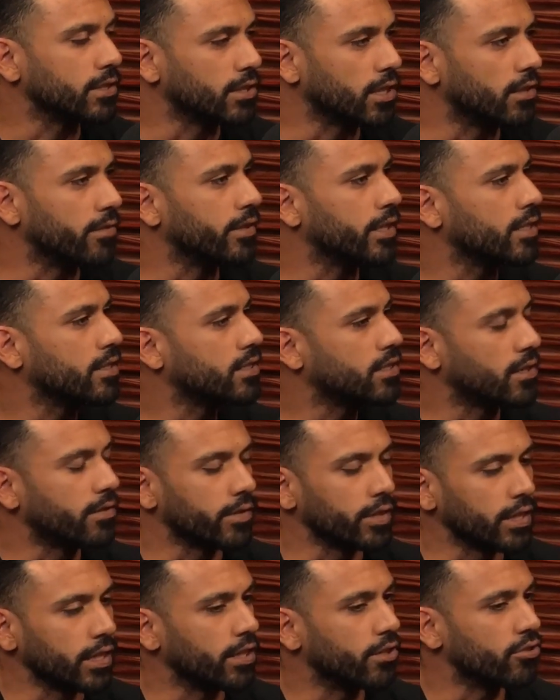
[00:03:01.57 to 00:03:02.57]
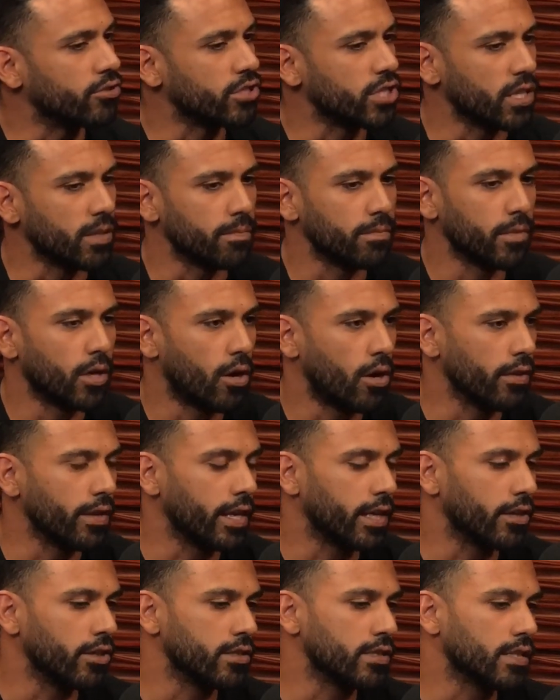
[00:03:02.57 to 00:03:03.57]
service, servant leadership, all
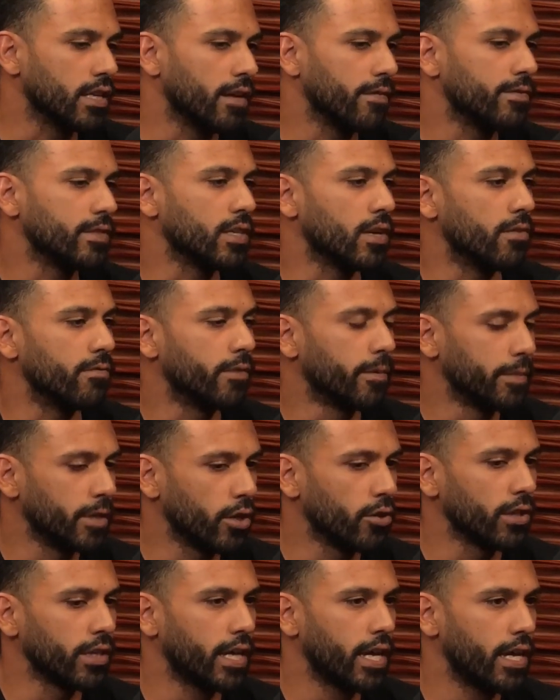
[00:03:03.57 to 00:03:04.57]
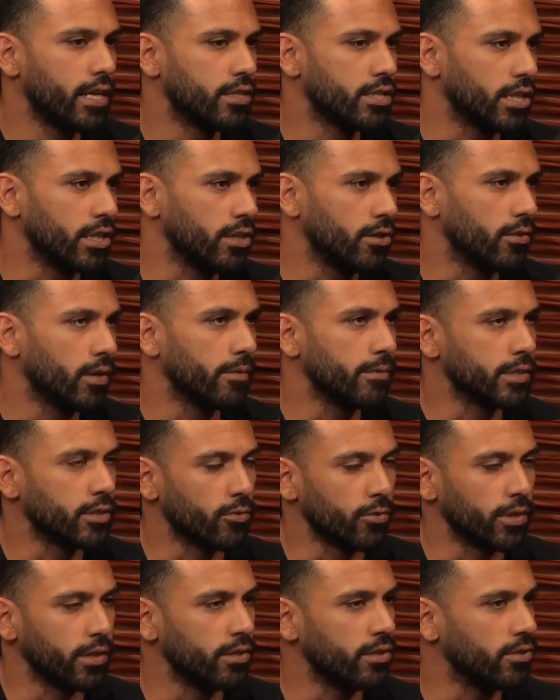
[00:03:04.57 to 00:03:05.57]
that good stuff. So from an early age, I knew I was
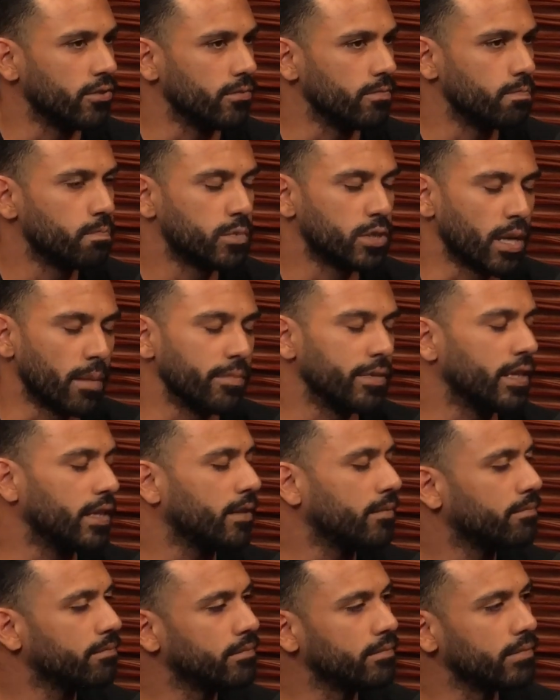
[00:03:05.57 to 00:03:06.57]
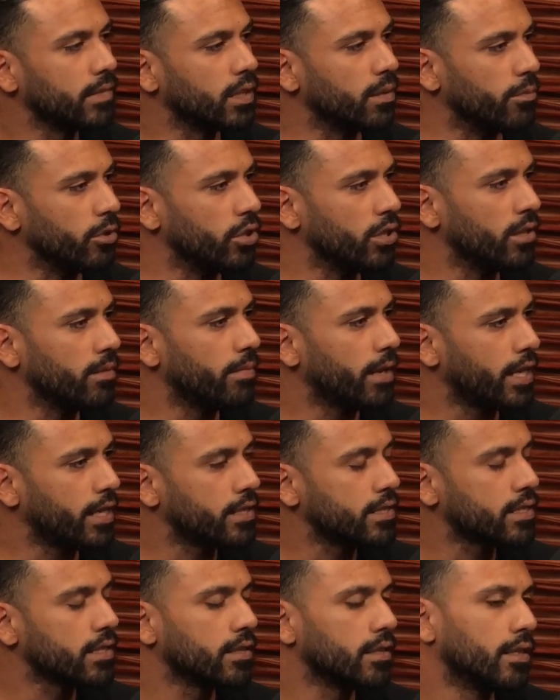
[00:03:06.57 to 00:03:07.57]
going to do something
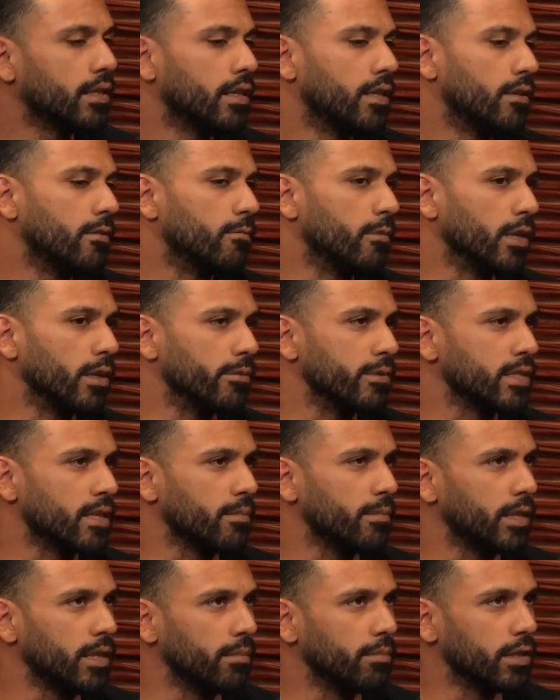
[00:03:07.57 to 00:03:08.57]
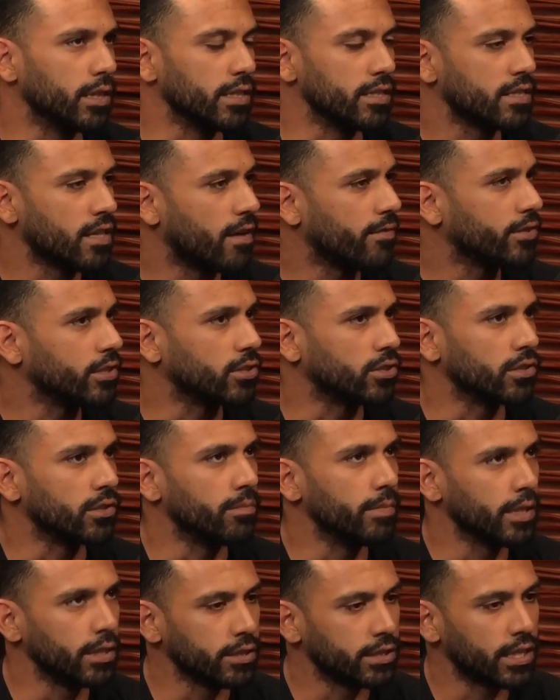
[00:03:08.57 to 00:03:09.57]
community-based, whether it was going to be police officer or
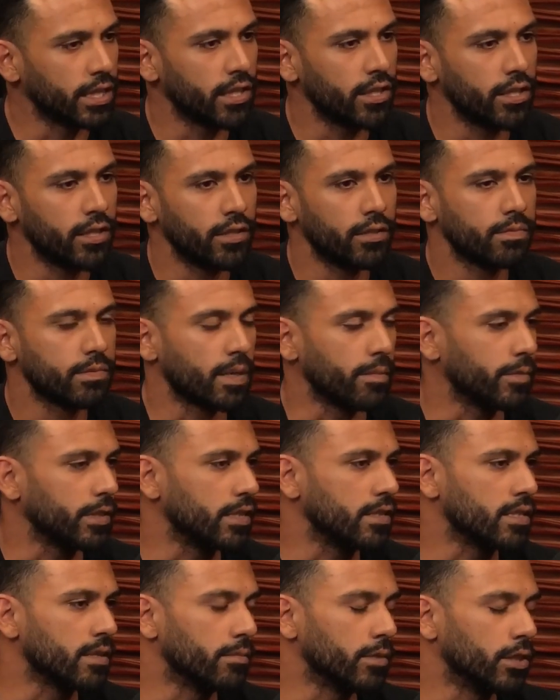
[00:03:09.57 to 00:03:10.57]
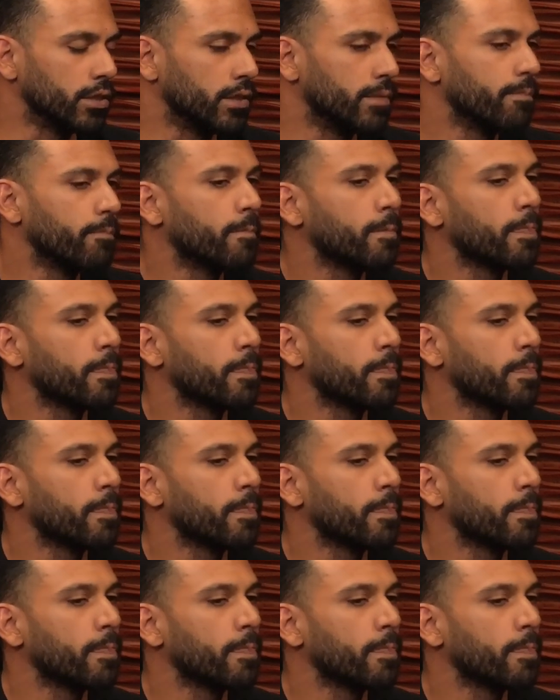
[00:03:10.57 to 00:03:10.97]
military, something similar.